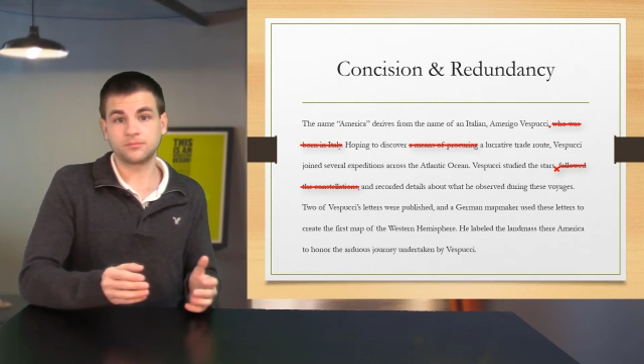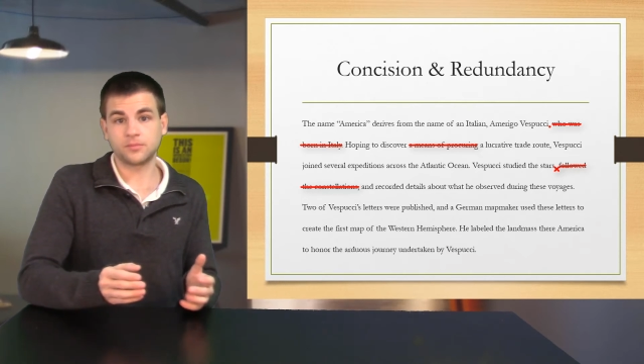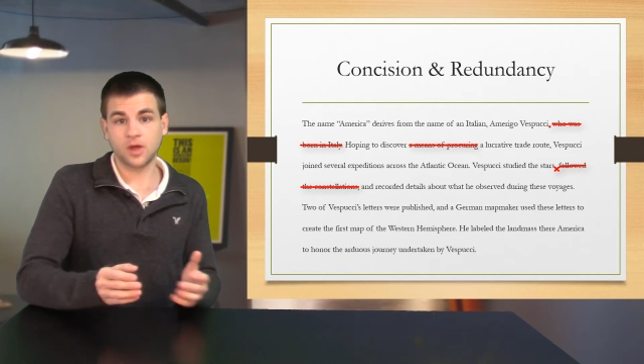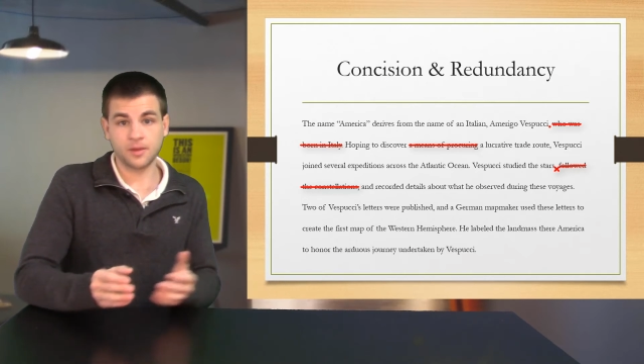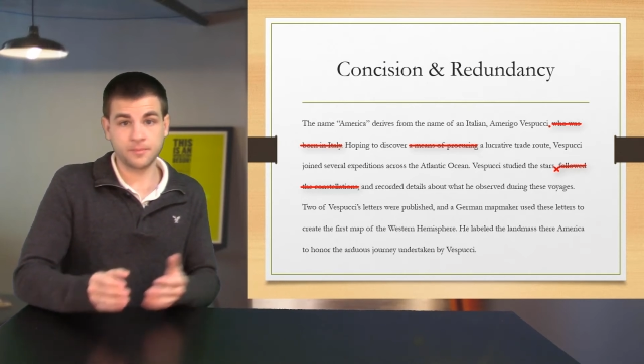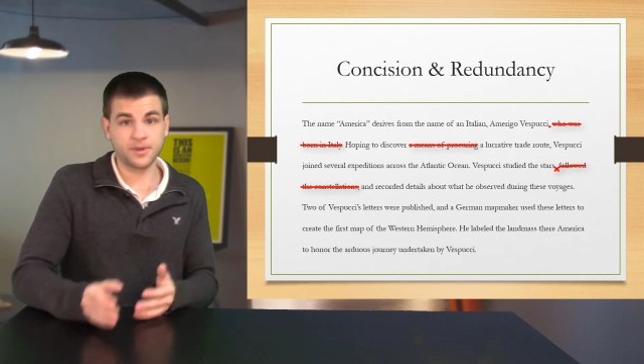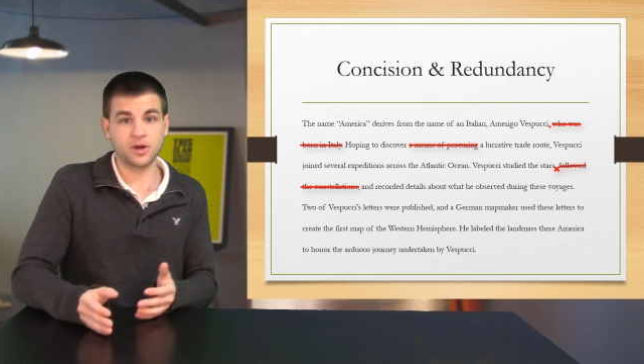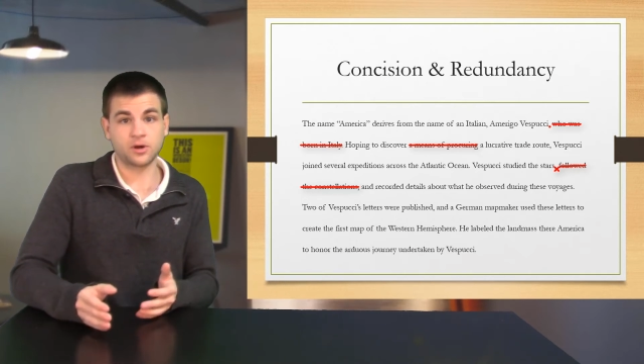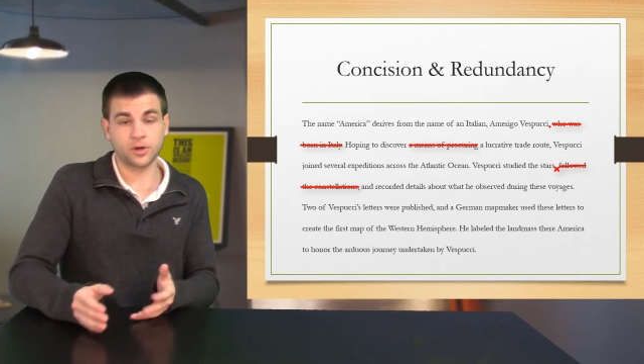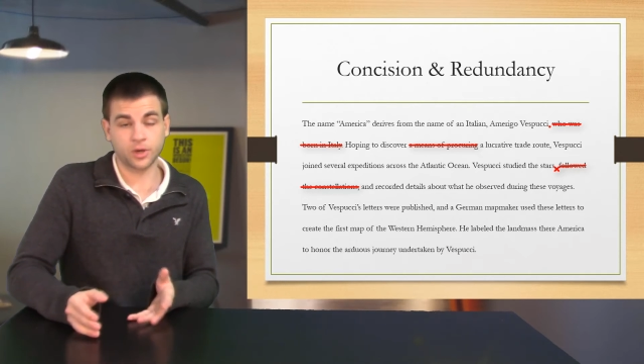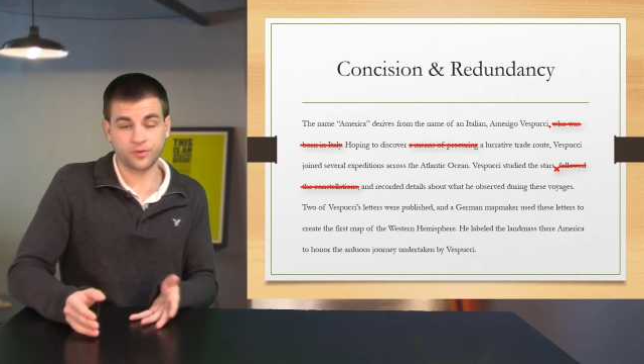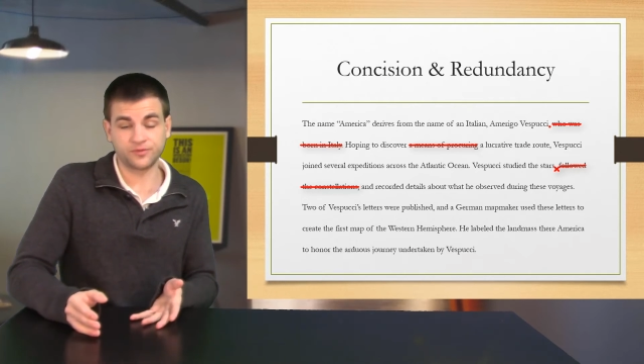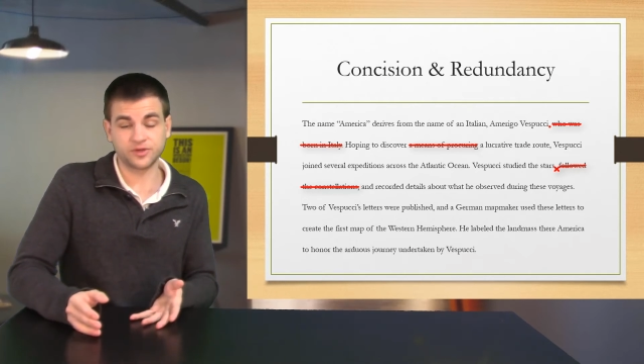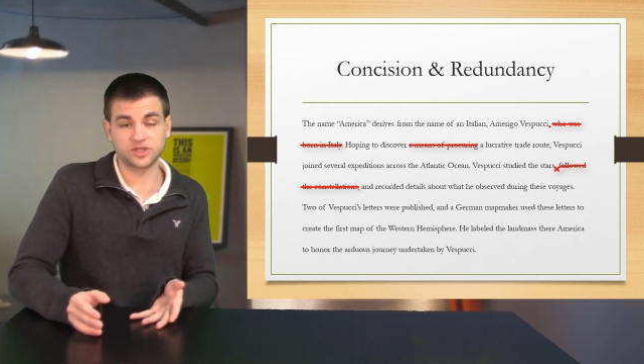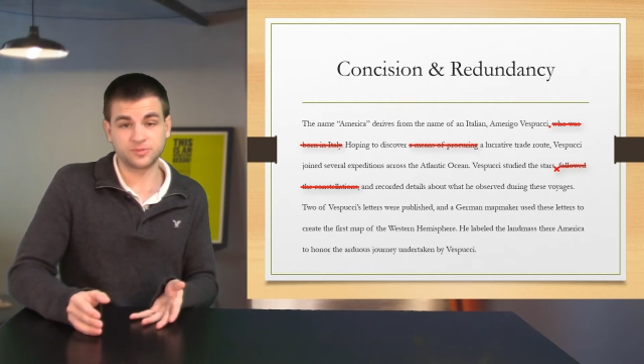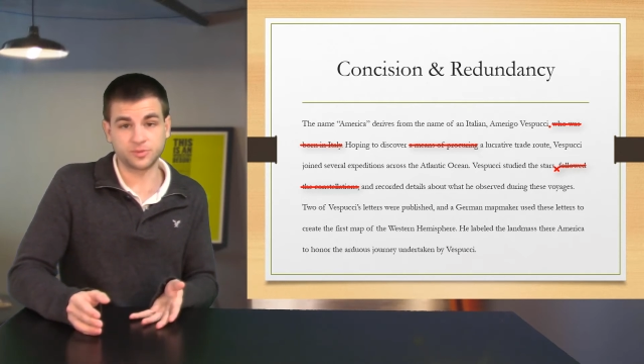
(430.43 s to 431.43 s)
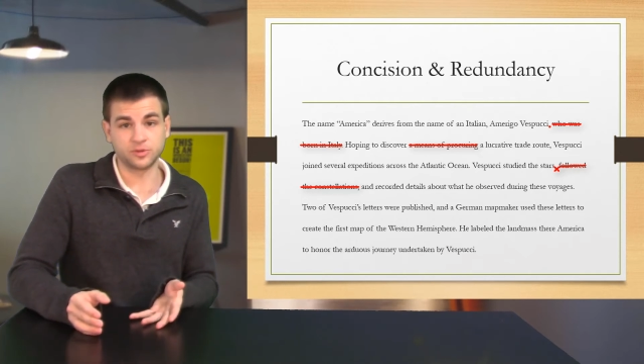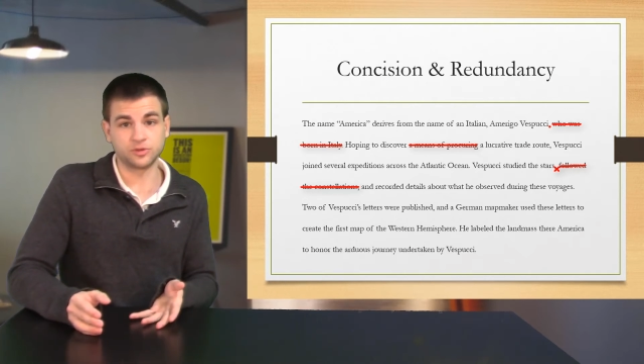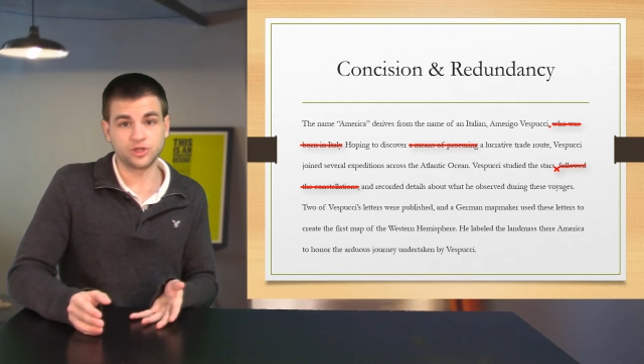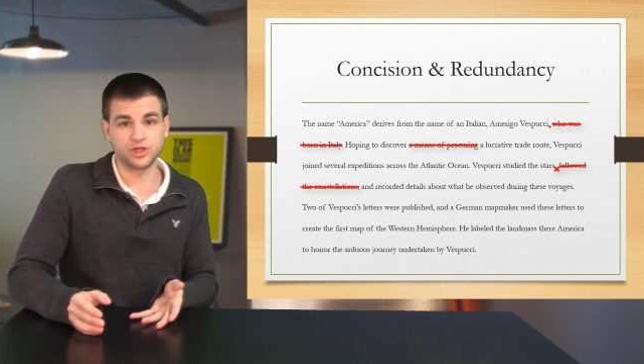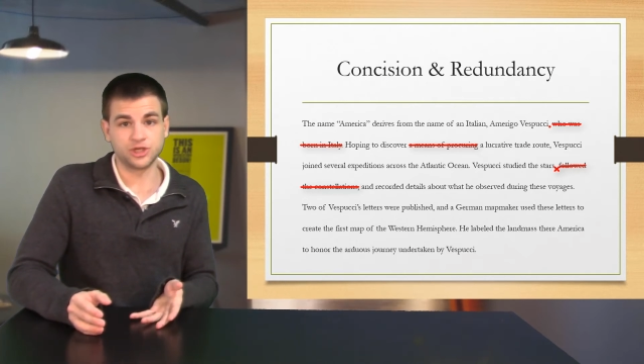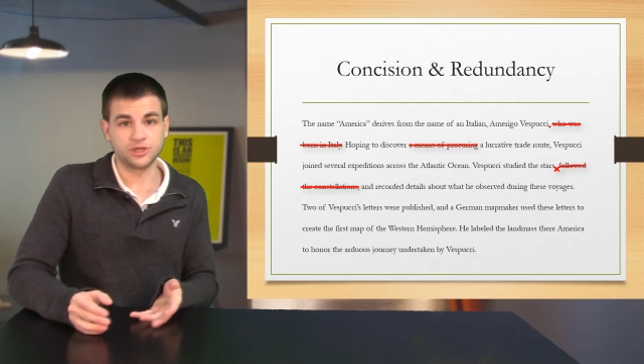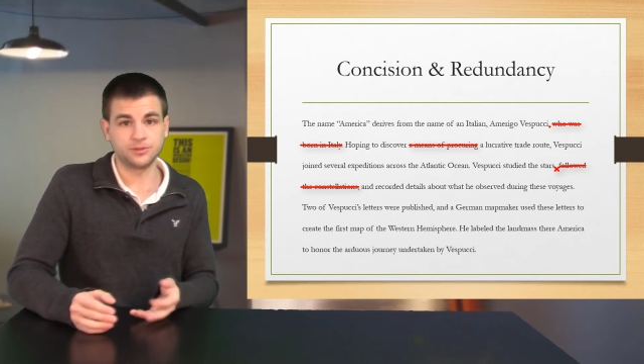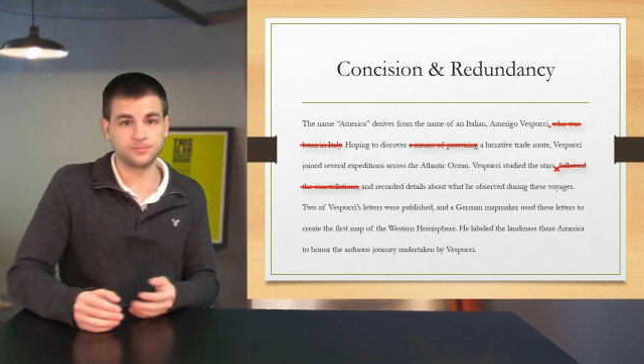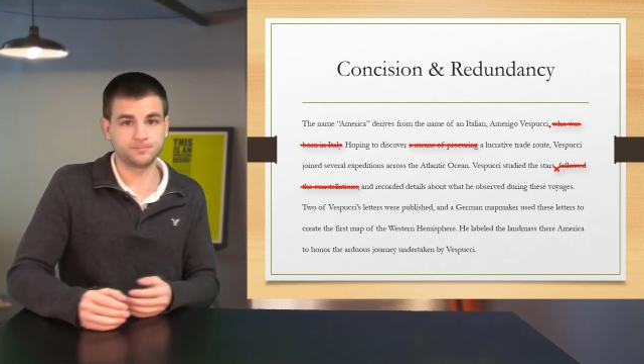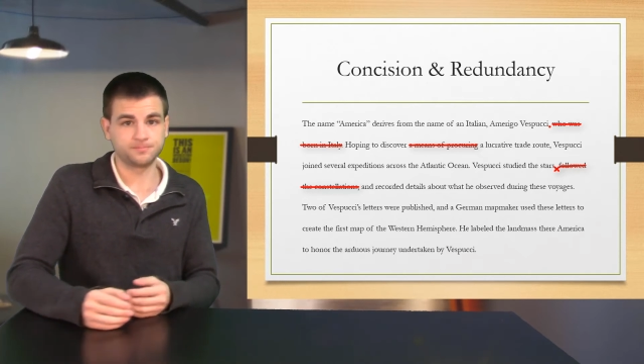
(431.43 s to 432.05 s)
Amerigo Vespucci.